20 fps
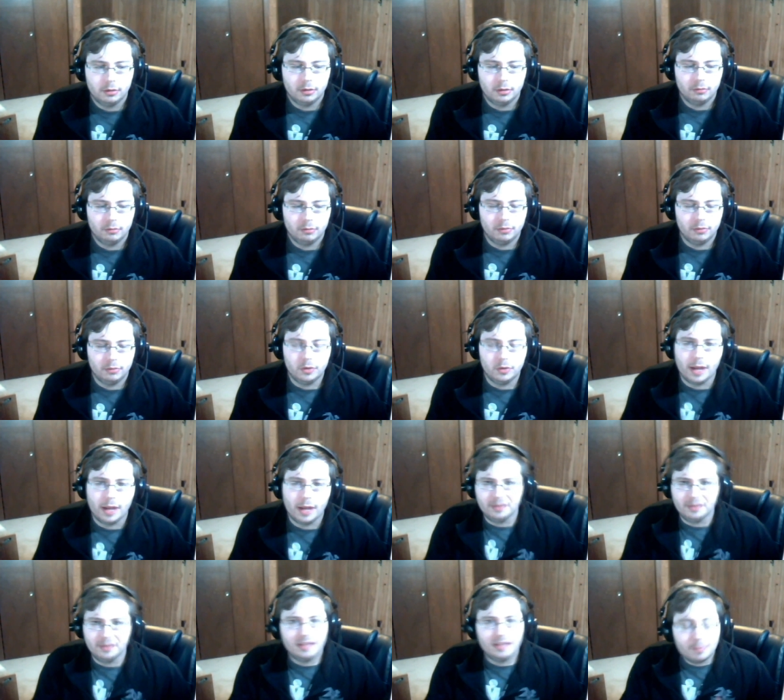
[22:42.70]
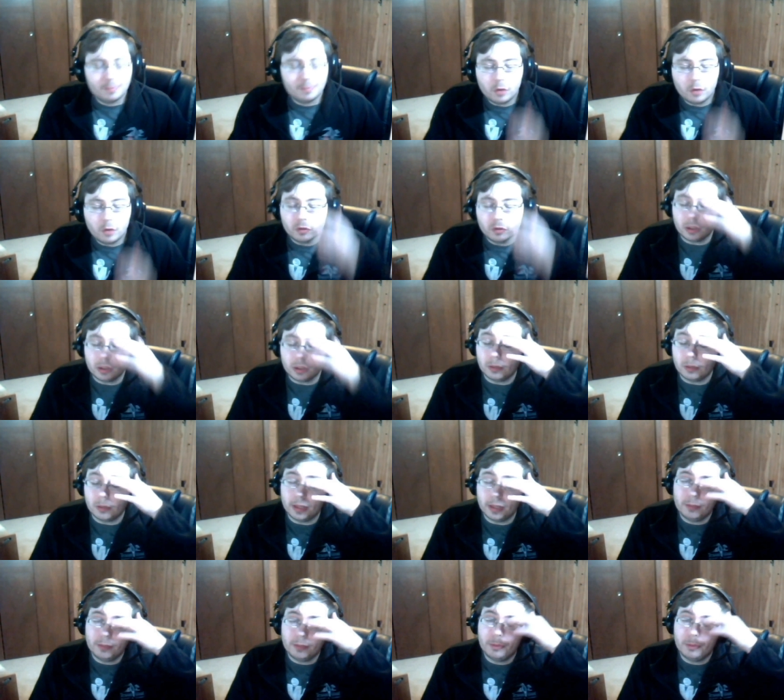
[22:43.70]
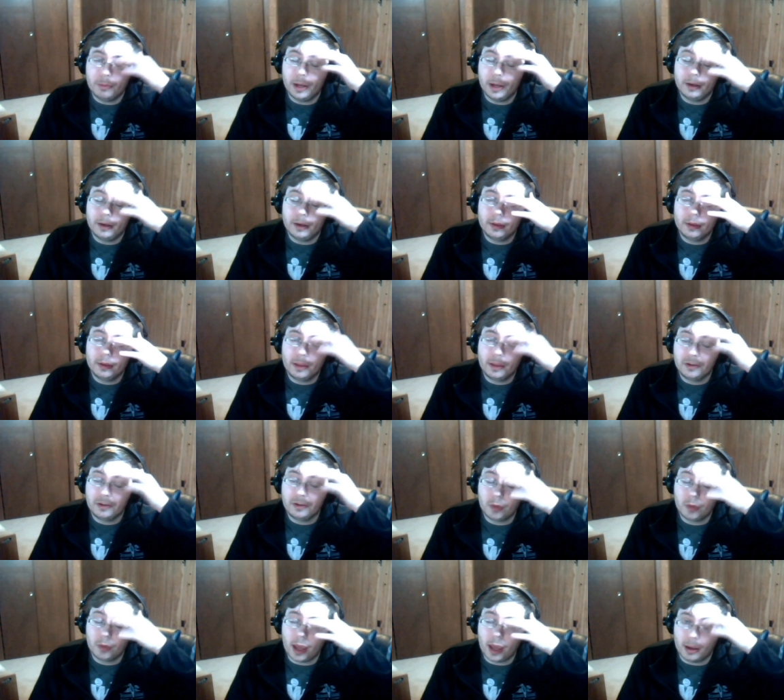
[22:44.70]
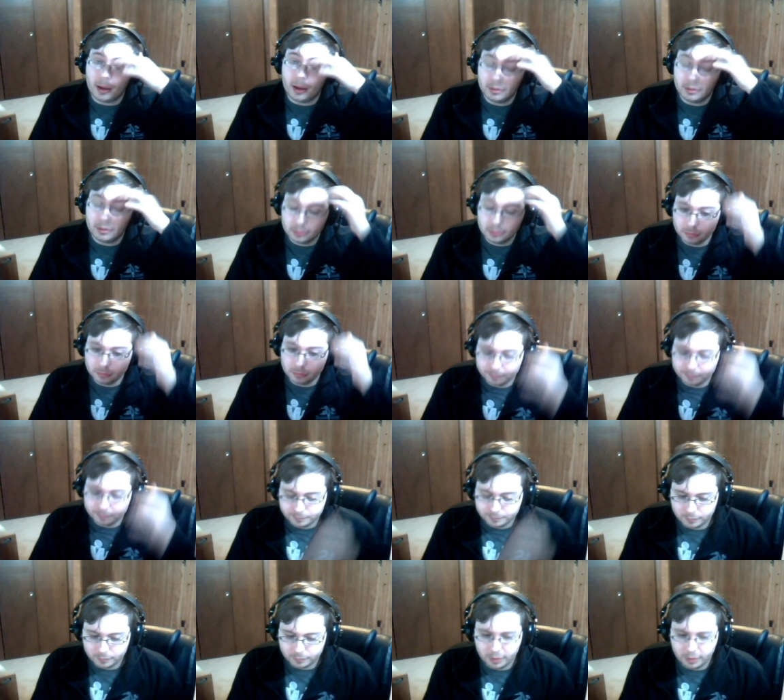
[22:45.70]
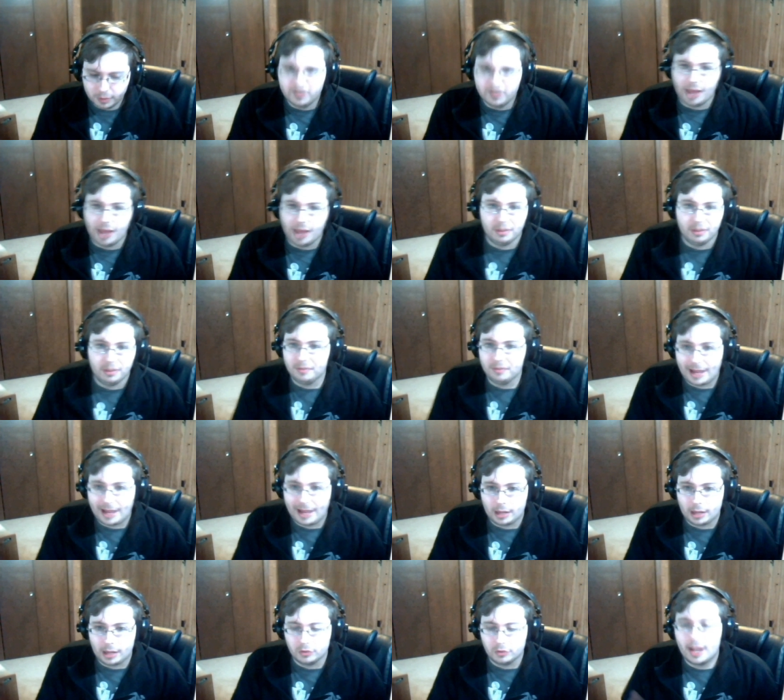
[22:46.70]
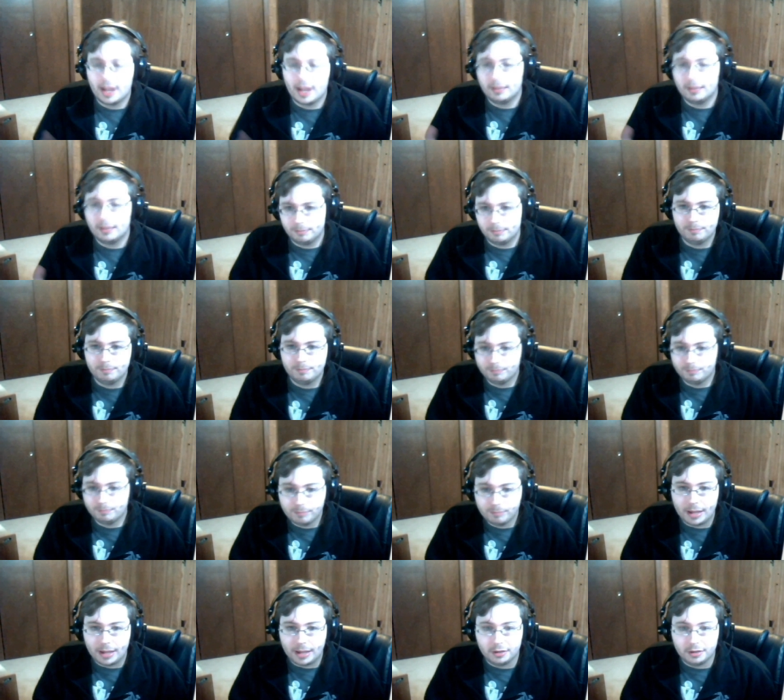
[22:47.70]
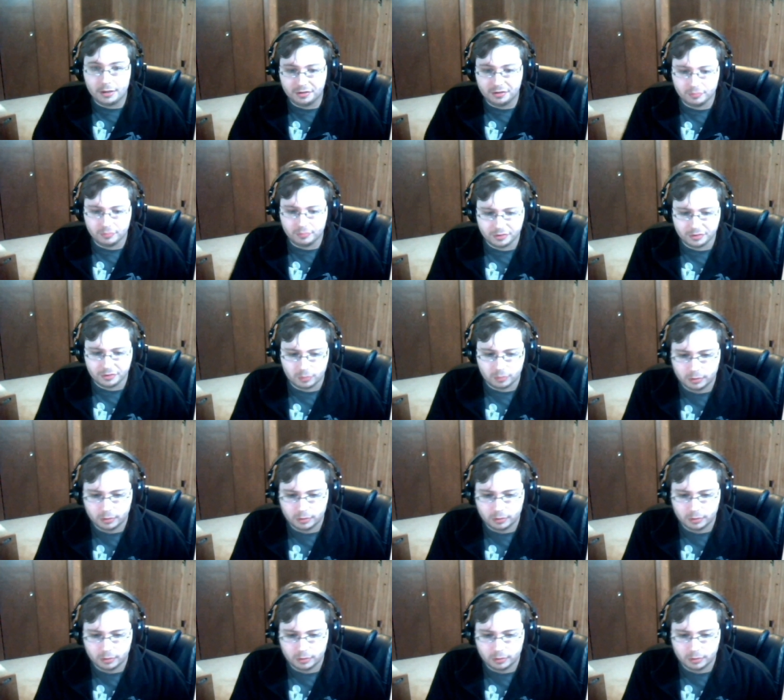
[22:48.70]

You kind of skipped over a little bit, but that's okay. You've got players back on track, balance is restored.